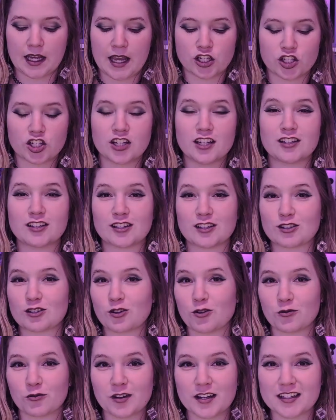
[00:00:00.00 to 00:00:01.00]
and she's the
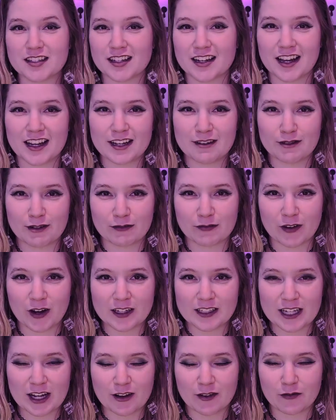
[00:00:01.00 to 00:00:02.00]
sole reason I even
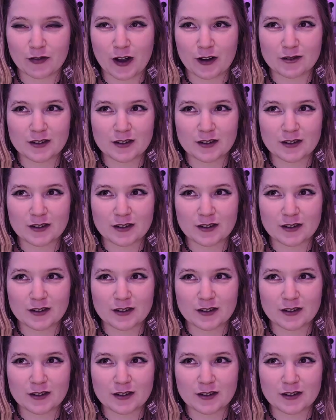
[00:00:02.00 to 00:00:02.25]
found out